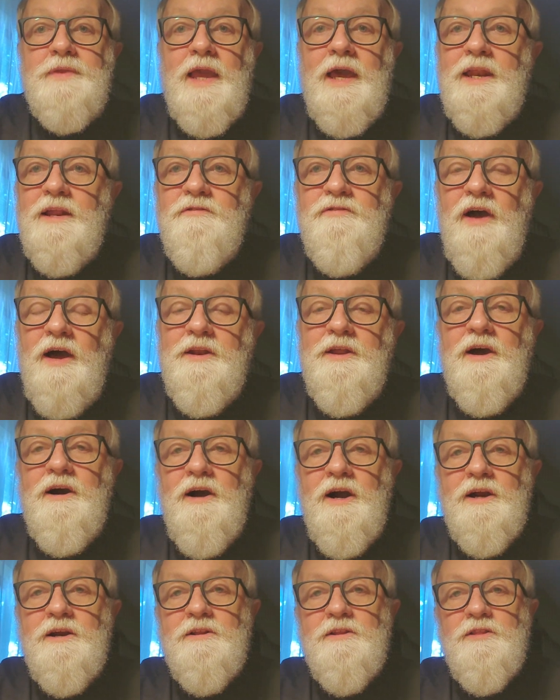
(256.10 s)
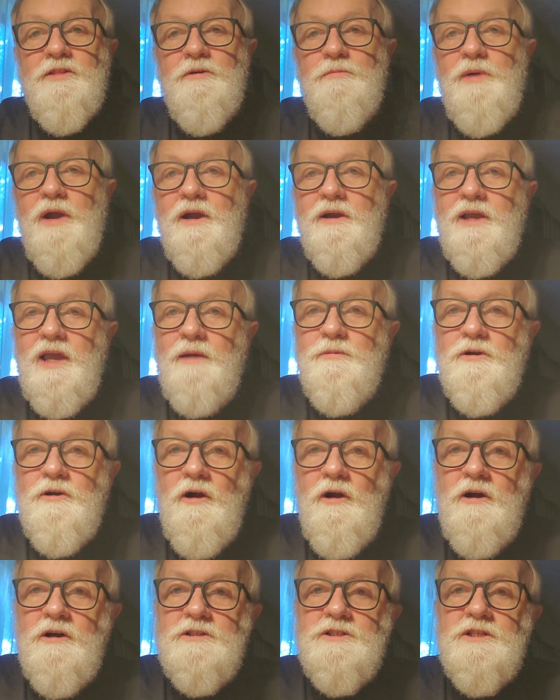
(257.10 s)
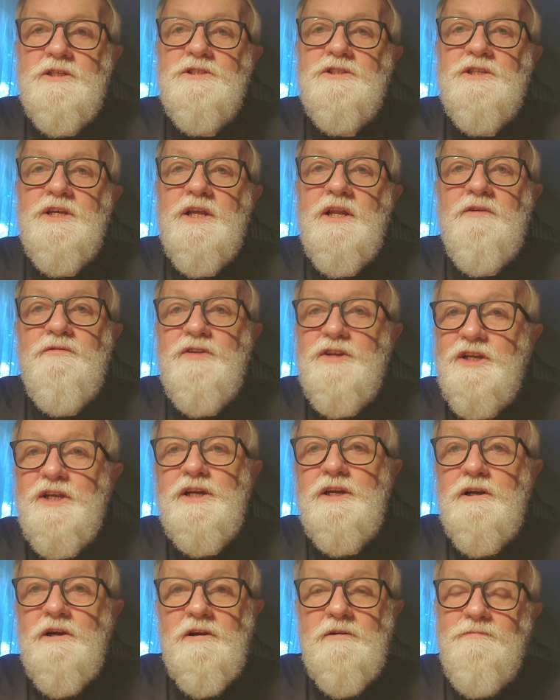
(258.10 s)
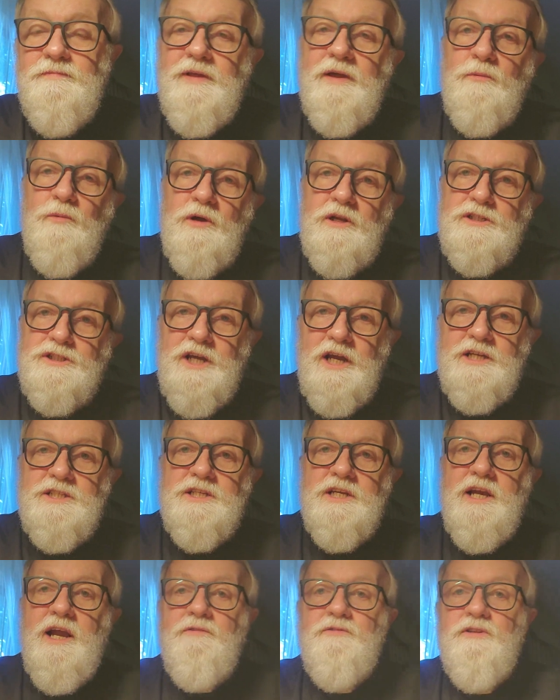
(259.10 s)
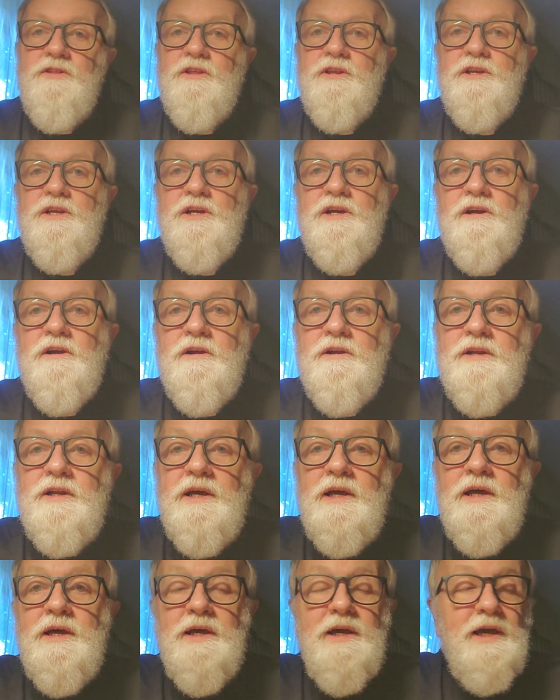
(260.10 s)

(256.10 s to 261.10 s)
And he found out later that the bear came across the scent of a deer and went chasing after the deer and,